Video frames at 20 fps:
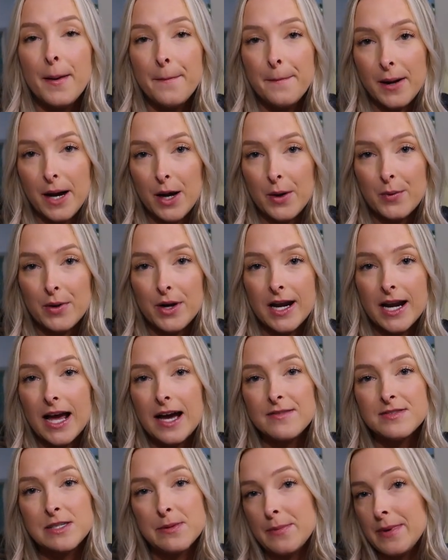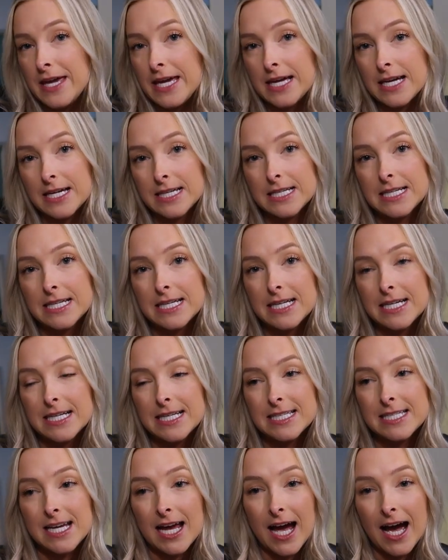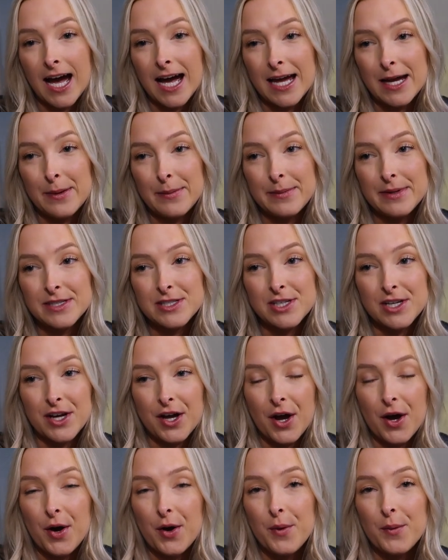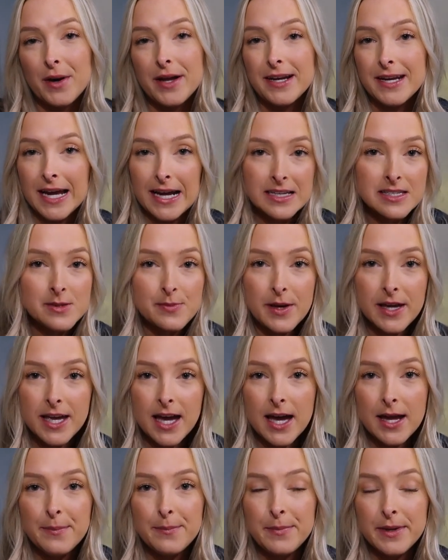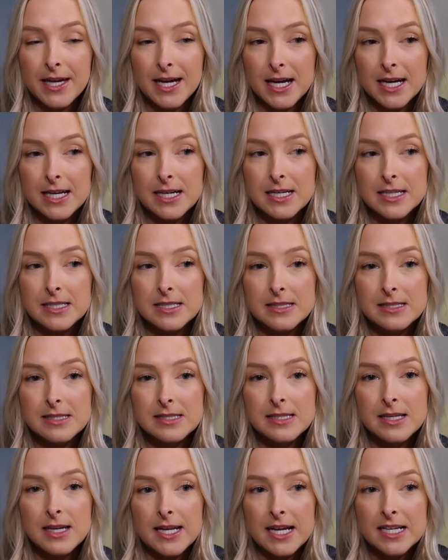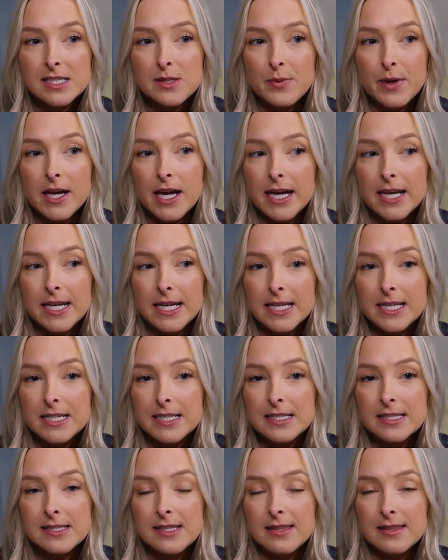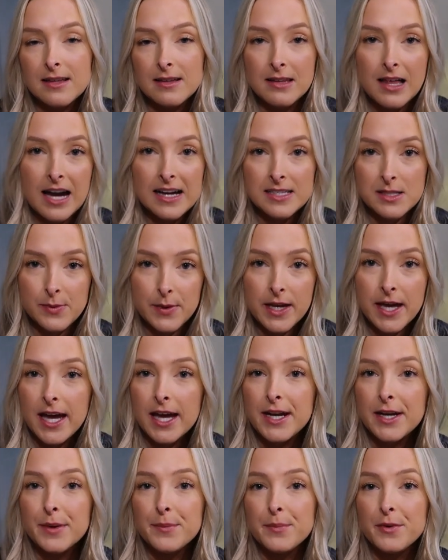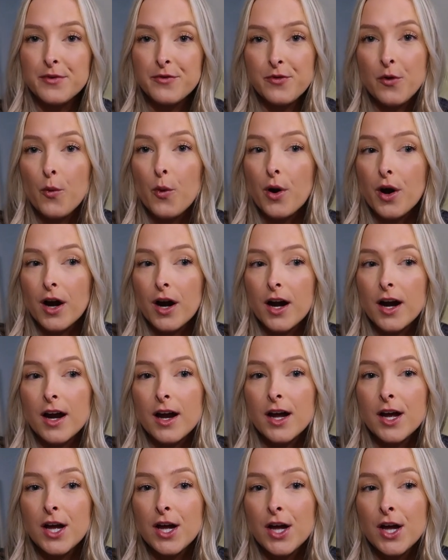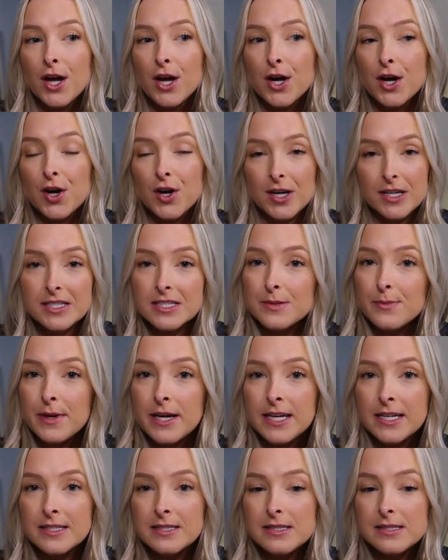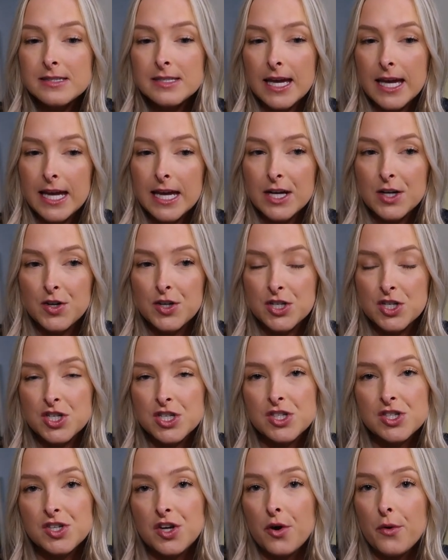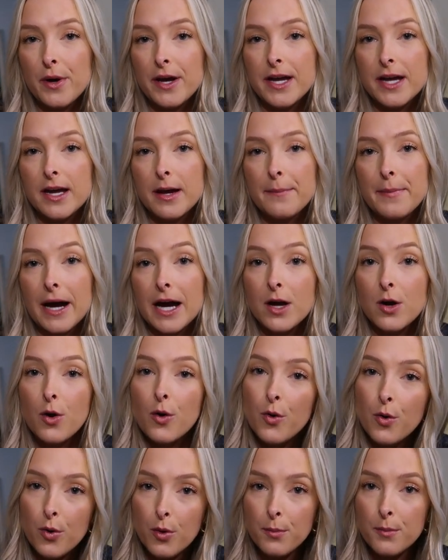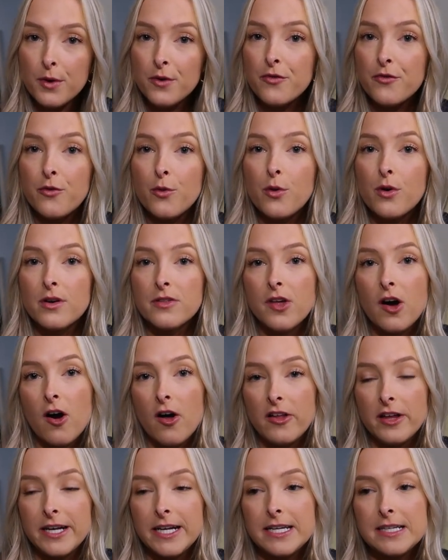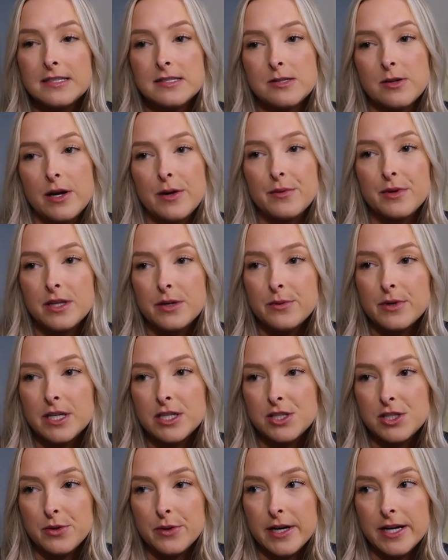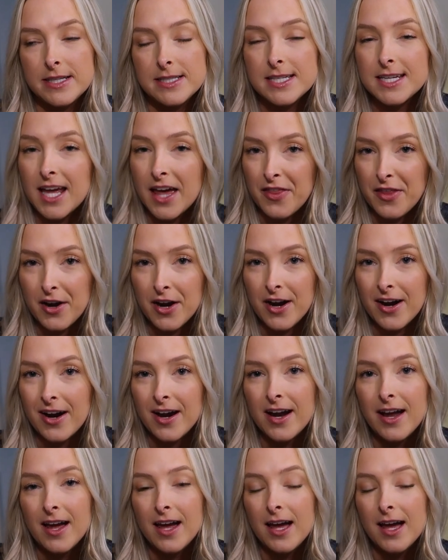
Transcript: but we're gonna have to make time to go next weekend because next weekend is the last weekend before Christmas and Christian's going back home for the holidays. So I really wanna do it together